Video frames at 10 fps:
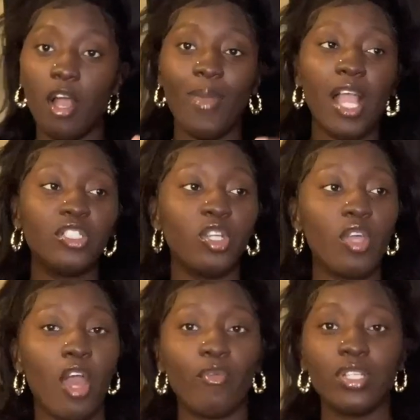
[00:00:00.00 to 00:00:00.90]
Um, I'll show
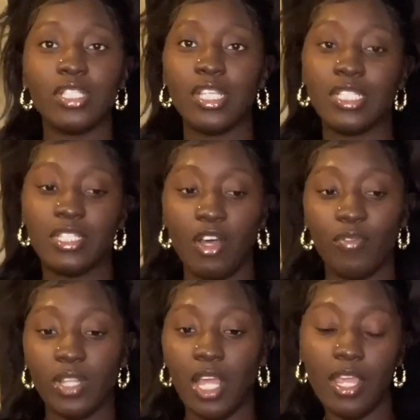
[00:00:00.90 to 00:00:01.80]
y'all the rest of his stuff
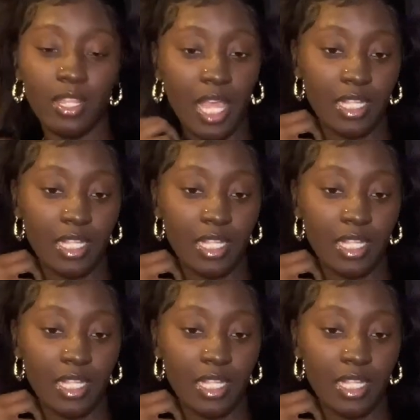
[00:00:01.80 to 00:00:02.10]
in like